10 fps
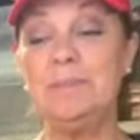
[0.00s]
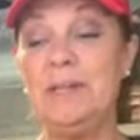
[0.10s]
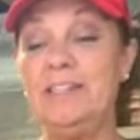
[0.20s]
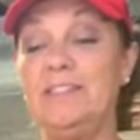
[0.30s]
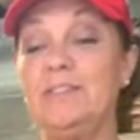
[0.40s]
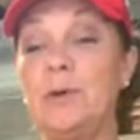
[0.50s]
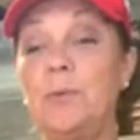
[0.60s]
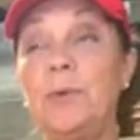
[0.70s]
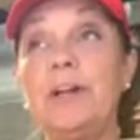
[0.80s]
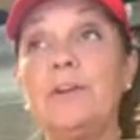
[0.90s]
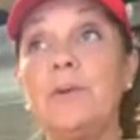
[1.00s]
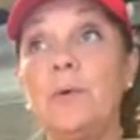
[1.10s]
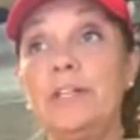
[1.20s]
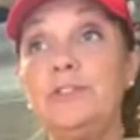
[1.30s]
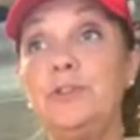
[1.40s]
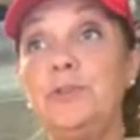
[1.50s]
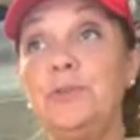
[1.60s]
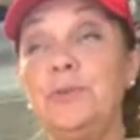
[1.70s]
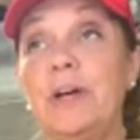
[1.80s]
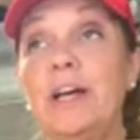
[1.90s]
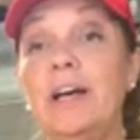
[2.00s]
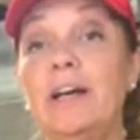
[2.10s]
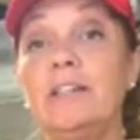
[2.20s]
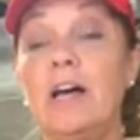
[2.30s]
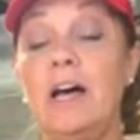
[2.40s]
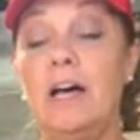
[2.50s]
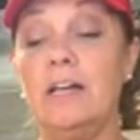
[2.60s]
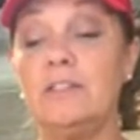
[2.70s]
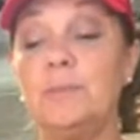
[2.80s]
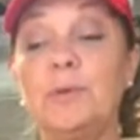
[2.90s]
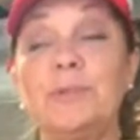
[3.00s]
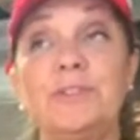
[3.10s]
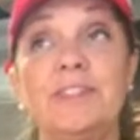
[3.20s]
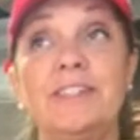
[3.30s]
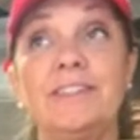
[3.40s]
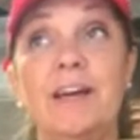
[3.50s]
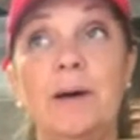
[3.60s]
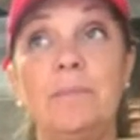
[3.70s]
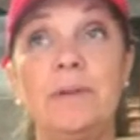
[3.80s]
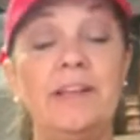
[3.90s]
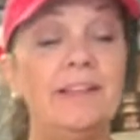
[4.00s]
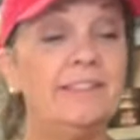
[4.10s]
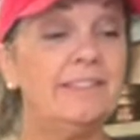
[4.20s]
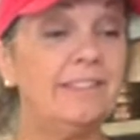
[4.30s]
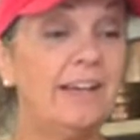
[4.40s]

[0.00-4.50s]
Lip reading: piece. So we are going to spruce this up and